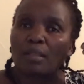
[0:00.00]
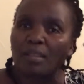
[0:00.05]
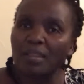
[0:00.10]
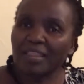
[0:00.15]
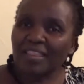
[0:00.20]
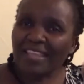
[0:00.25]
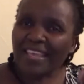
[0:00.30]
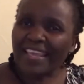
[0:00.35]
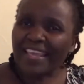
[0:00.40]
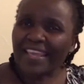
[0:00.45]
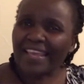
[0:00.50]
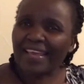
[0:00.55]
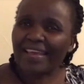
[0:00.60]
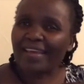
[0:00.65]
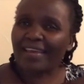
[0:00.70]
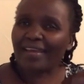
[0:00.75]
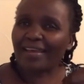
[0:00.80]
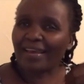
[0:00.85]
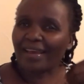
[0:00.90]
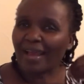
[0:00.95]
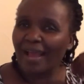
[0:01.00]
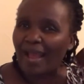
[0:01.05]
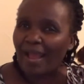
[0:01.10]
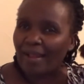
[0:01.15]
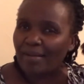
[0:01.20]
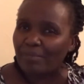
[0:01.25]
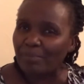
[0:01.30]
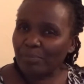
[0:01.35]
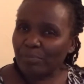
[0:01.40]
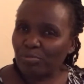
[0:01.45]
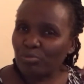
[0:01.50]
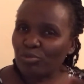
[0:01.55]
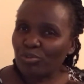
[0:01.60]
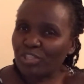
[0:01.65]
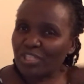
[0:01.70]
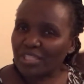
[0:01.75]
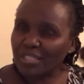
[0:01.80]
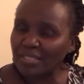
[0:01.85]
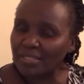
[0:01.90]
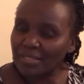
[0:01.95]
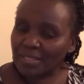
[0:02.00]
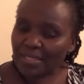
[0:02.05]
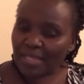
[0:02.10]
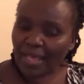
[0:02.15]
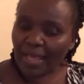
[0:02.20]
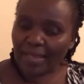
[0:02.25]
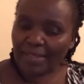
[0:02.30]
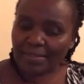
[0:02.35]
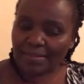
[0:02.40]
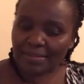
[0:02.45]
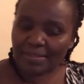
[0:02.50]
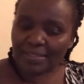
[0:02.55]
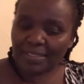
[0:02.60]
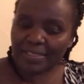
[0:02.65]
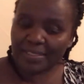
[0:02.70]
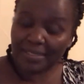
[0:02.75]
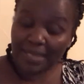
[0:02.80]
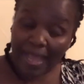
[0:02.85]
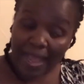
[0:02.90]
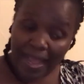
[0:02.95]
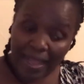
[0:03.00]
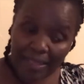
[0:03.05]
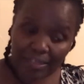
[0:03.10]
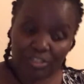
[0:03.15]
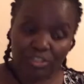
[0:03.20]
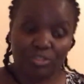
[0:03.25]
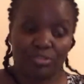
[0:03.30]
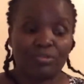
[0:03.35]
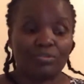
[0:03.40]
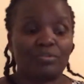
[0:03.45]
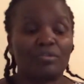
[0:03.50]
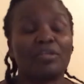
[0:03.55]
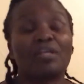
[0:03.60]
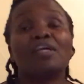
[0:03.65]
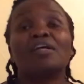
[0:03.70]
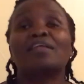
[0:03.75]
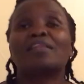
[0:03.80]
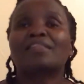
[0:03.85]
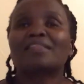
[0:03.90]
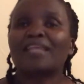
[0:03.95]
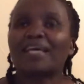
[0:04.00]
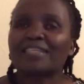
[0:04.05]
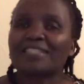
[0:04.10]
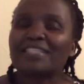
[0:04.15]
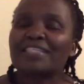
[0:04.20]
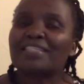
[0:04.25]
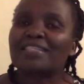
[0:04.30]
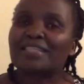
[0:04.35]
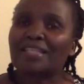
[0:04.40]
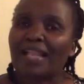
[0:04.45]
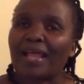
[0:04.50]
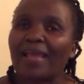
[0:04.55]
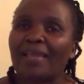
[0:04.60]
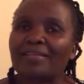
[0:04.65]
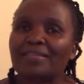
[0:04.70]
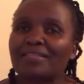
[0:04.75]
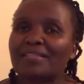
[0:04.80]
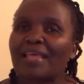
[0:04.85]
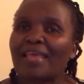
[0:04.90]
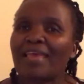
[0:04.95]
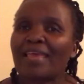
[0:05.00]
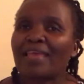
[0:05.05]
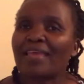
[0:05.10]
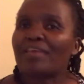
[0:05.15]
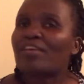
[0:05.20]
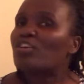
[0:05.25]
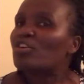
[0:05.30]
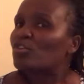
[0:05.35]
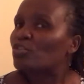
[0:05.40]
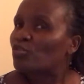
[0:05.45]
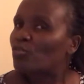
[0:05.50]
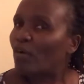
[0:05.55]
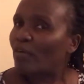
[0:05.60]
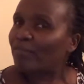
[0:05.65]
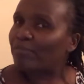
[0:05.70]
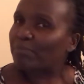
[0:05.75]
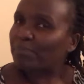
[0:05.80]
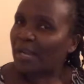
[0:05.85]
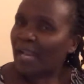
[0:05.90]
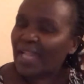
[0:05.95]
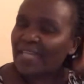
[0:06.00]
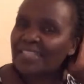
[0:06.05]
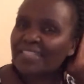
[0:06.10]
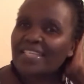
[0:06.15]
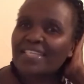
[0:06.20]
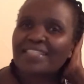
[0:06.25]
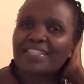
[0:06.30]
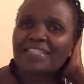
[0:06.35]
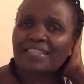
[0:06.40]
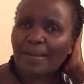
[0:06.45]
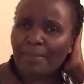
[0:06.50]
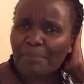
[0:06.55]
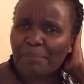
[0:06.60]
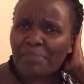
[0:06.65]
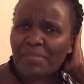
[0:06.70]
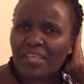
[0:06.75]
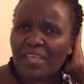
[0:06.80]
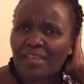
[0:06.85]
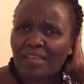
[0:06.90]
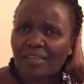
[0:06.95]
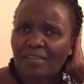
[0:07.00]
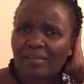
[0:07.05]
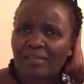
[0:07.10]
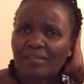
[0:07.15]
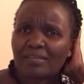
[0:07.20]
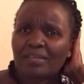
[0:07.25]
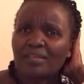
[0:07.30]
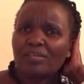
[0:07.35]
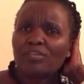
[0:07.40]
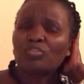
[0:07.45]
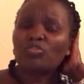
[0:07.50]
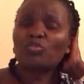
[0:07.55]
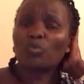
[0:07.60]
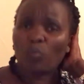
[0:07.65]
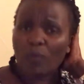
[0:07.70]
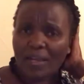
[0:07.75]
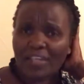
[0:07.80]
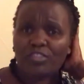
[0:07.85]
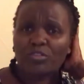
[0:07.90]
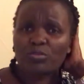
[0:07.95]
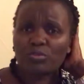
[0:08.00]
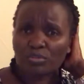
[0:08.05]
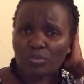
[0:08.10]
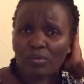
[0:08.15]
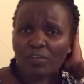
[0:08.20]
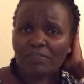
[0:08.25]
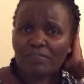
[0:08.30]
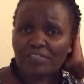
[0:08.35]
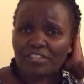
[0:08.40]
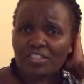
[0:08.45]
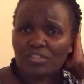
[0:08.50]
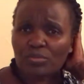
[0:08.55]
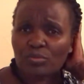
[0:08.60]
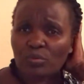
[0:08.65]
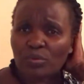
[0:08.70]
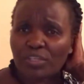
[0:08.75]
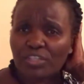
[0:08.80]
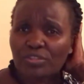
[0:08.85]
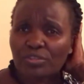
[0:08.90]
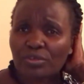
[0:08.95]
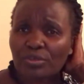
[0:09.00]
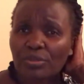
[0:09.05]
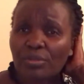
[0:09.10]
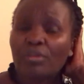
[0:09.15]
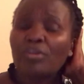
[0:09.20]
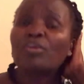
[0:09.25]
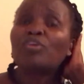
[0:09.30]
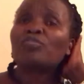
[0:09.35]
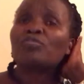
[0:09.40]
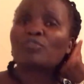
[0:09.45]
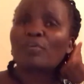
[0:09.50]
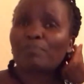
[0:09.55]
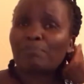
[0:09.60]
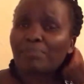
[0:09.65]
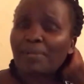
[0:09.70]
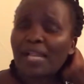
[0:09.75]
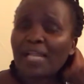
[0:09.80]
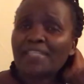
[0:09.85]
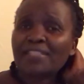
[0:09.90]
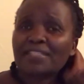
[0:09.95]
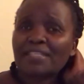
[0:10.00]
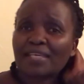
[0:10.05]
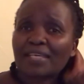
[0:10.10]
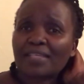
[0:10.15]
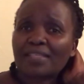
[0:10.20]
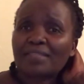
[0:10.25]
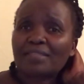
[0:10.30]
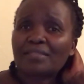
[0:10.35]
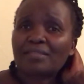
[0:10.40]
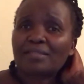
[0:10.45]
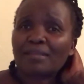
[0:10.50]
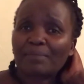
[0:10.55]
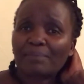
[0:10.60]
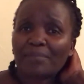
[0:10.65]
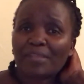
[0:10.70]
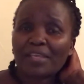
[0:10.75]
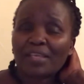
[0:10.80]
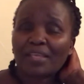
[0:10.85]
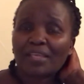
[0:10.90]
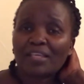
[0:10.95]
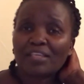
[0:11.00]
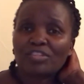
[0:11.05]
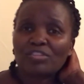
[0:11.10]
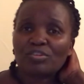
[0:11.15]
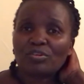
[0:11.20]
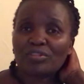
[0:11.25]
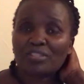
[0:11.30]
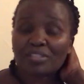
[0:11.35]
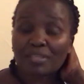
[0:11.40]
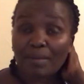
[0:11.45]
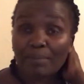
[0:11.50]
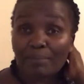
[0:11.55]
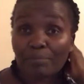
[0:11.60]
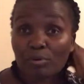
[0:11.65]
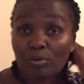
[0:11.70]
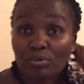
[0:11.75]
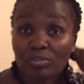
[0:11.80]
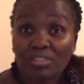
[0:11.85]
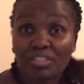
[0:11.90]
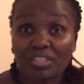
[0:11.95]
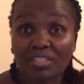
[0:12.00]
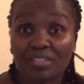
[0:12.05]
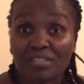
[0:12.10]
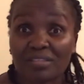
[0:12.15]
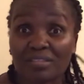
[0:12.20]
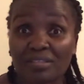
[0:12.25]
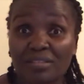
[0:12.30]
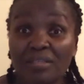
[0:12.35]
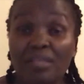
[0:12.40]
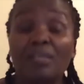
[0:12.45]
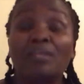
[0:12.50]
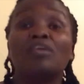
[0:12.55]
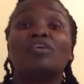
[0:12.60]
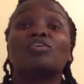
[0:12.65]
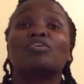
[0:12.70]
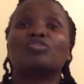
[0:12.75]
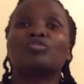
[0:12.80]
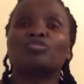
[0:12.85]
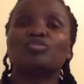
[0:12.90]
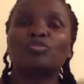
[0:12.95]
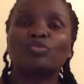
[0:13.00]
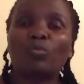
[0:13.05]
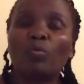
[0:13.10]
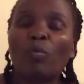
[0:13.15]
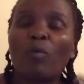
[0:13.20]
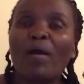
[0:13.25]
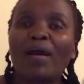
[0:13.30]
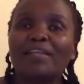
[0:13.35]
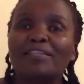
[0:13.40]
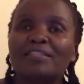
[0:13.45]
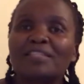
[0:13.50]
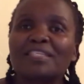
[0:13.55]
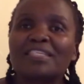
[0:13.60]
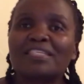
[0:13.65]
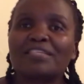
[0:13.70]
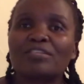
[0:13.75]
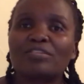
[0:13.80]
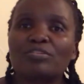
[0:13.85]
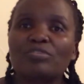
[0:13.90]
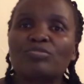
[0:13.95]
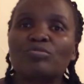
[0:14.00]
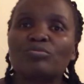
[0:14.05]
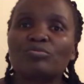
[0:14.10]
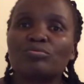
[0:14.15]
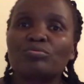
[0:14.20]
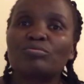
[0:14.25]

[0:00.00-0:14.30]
think and put that in action. That is like saying you have planted something. You want to solve this question. You have planted something in your subconscious. You want it to